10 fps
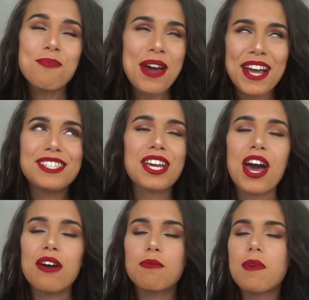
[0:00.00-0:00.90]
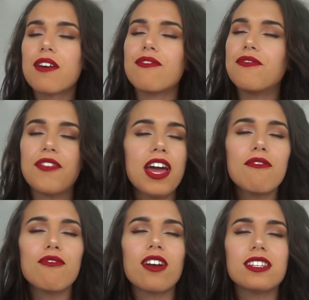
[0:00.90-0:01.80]
page count, my
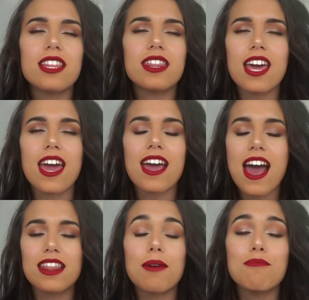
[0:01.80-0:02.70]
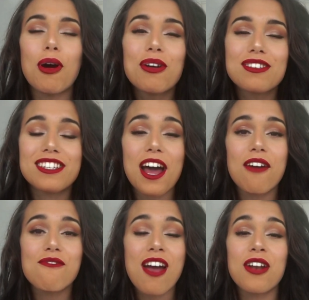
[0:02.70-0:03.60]
favorite thing and the most
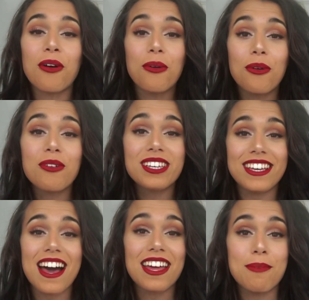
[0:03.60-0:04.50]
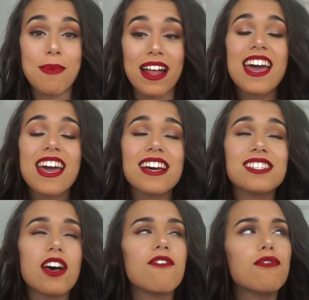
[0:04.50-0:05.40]
I've read all year in a month,
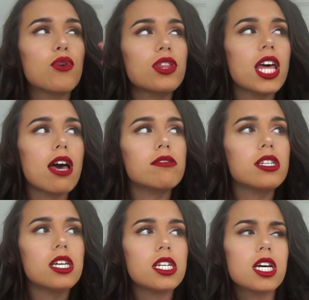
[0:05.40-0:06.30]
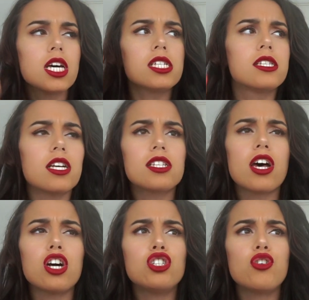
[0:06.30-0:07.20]
is
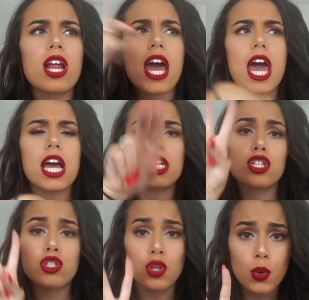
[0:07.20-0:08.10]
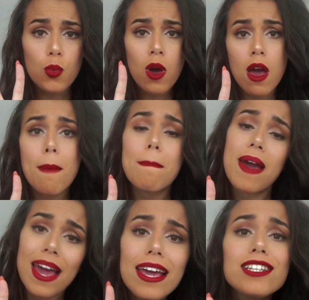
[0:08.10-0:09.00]
4,602
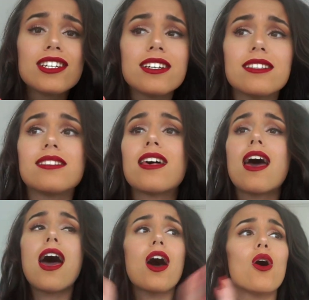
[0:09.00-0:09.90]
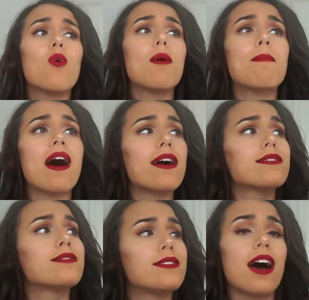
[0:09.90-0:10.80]
pages. Oh
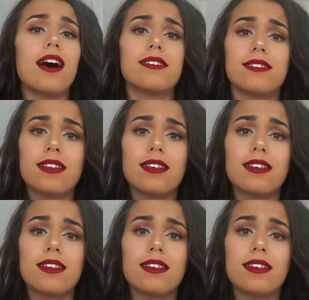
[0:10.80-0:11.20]
my stars.